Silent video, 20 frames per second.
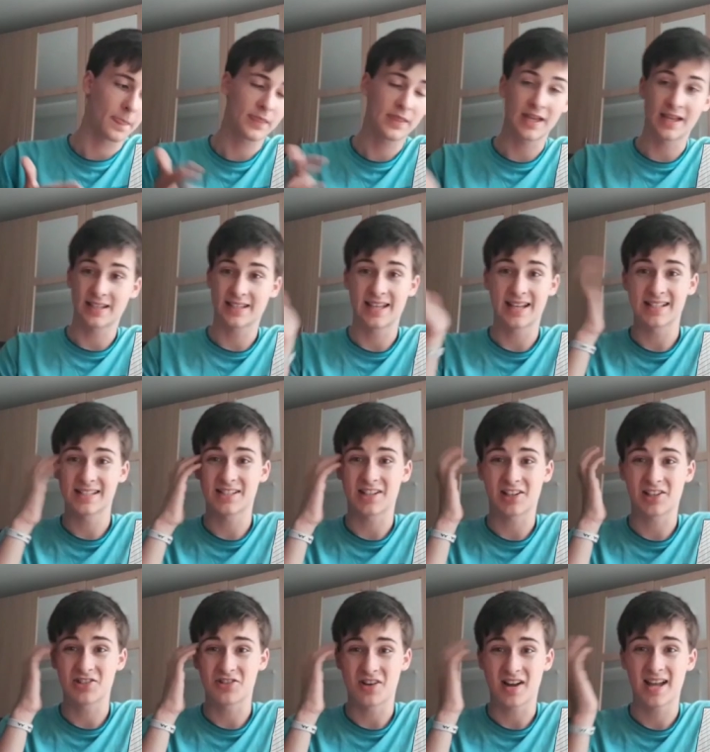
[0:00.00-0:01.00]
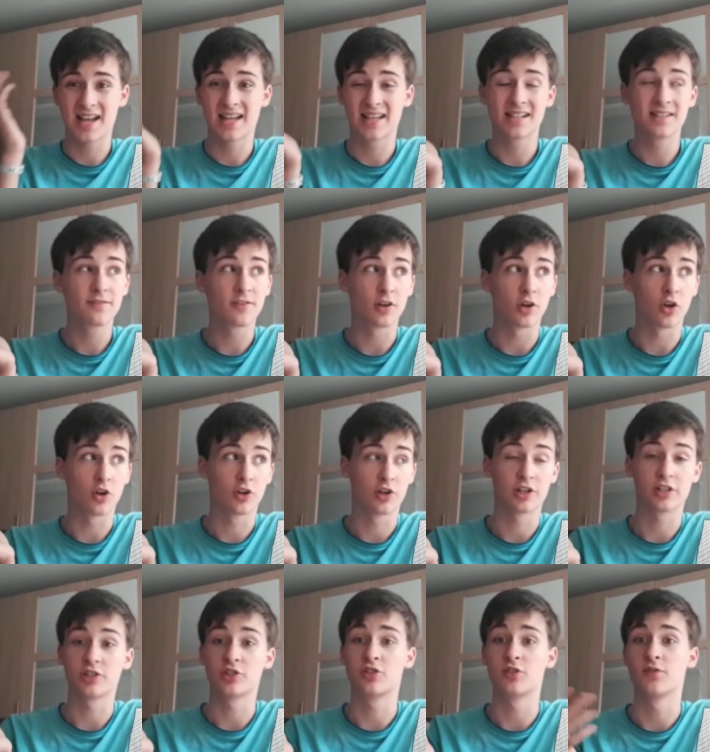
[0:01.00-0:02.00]
get stuck in your head for longer
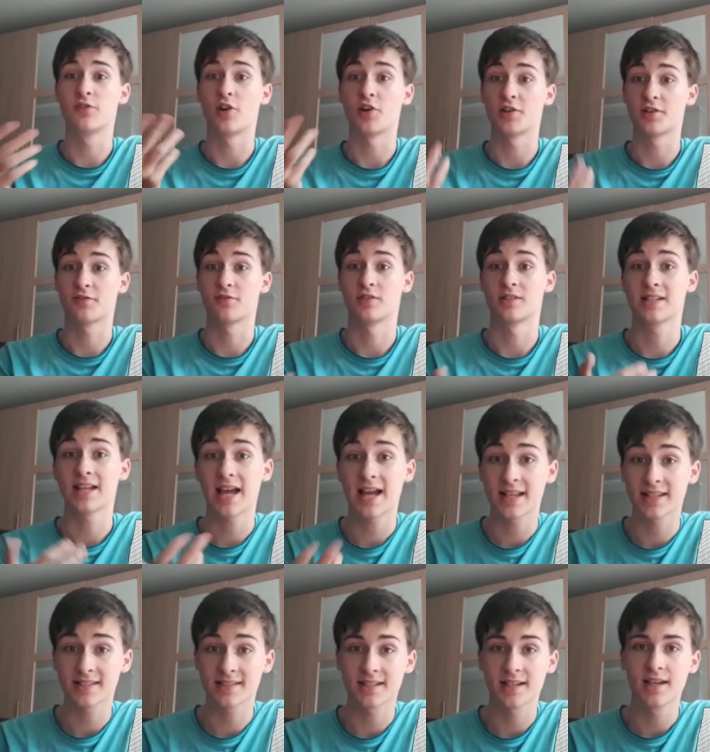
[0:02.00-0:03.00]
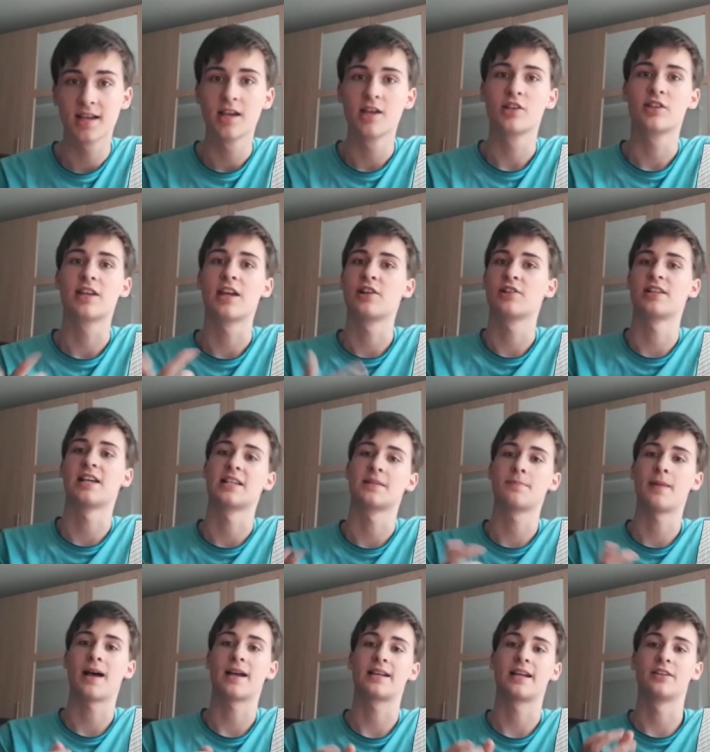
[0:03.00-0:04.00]
because you've learned it for test, get your test
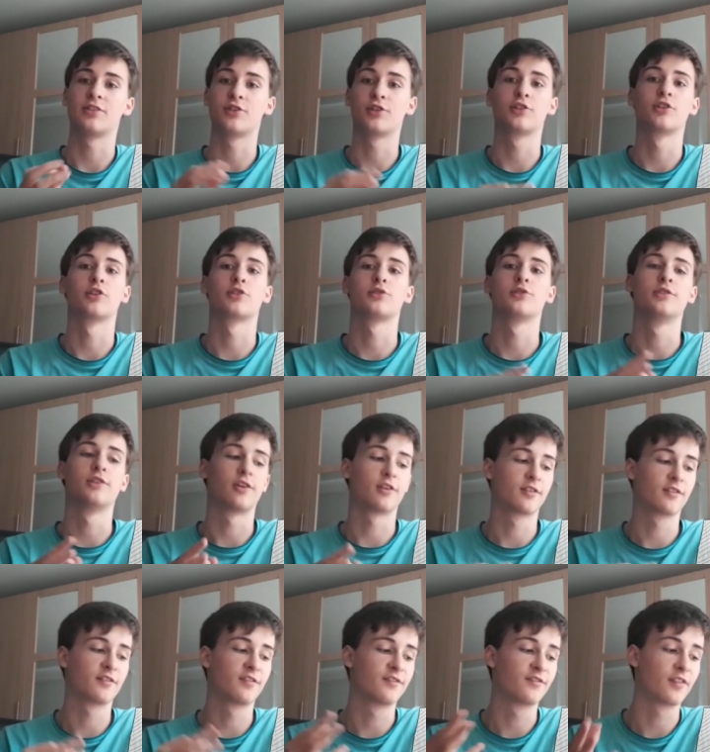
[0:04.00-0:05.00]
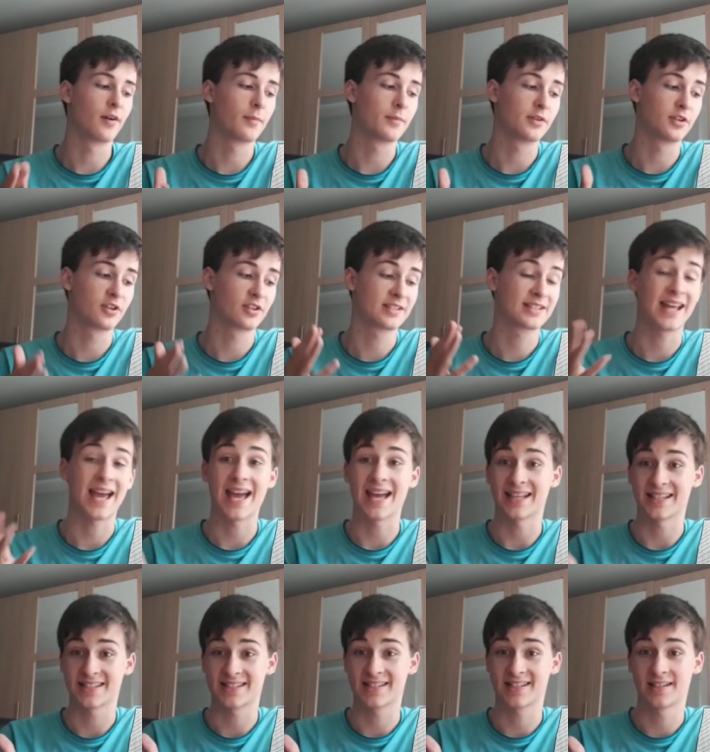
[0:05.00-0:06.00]
back, and you can also learn from your
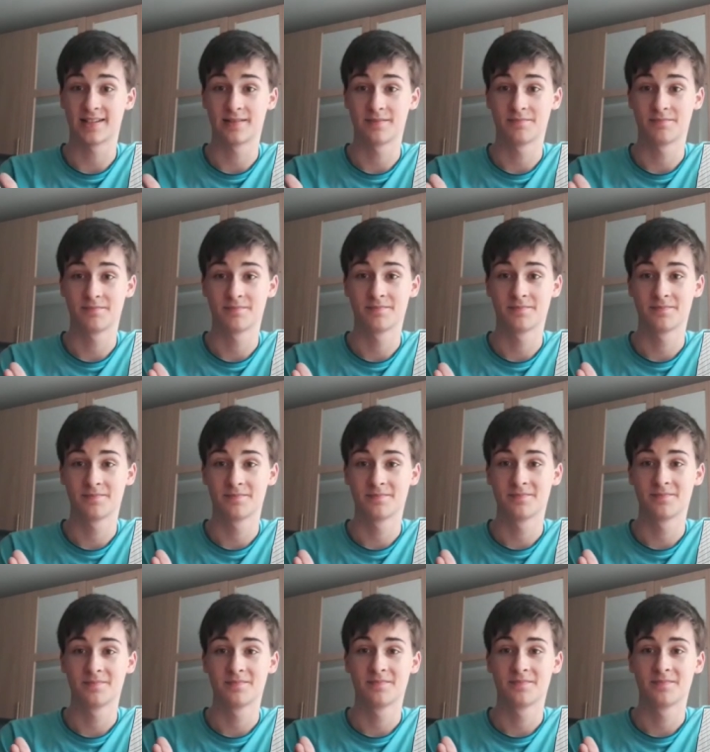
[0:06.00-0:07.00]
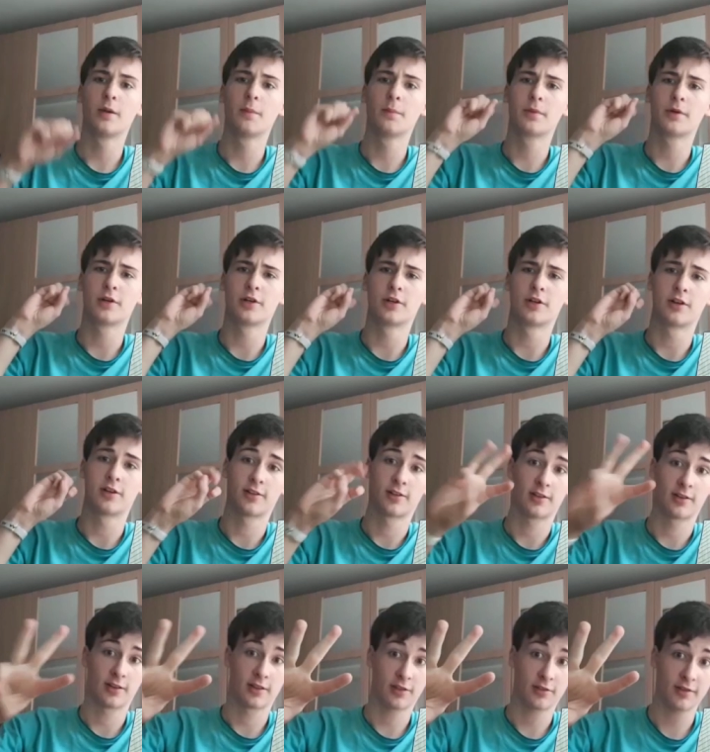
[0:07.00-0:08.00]
test. Number
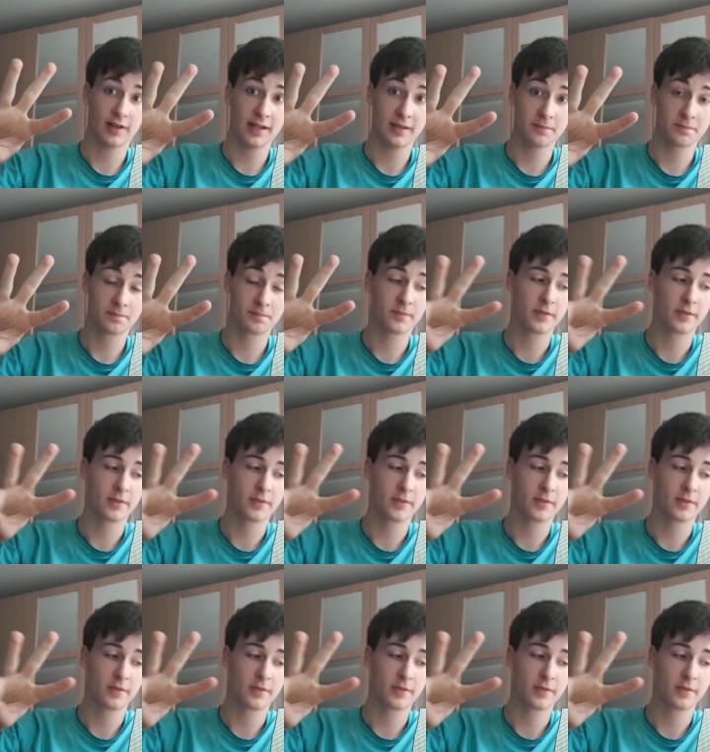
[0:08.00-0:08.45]
3,